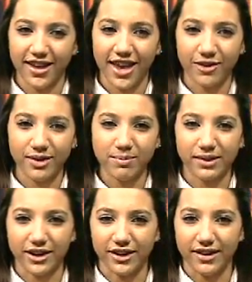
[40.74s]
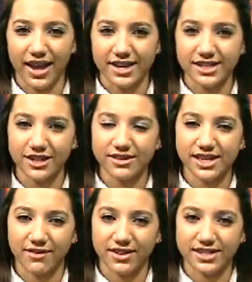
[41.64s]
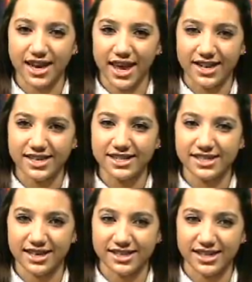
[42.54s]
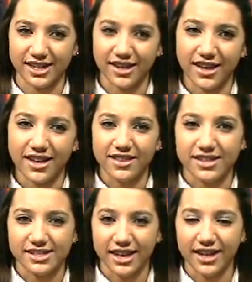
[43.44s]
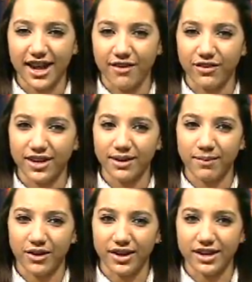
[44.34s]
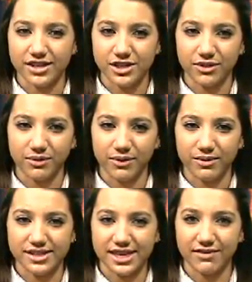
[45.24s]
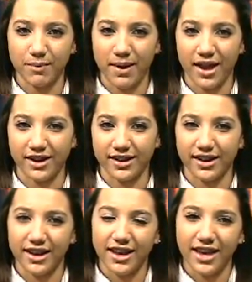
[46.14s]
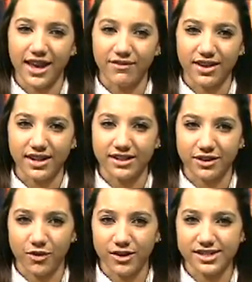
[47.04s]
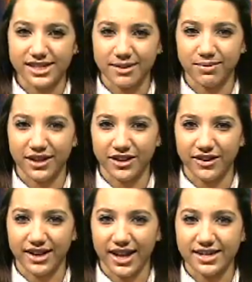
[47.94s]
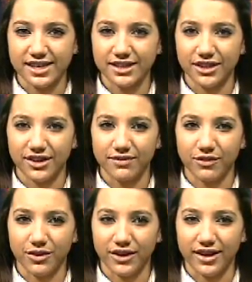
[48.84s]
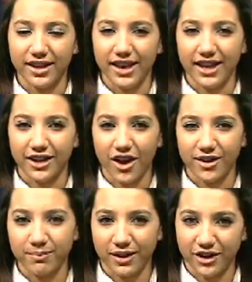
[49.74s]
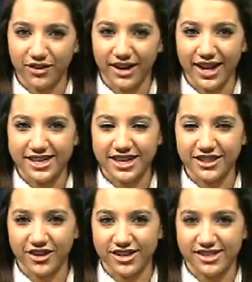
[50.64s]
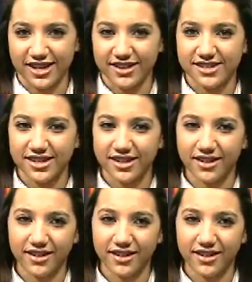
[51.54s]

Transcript: Henry Blair, 1807 to 1860, the second African American to receive a patent, invented the corn seed planter in 1834 and cotton planter in 1836.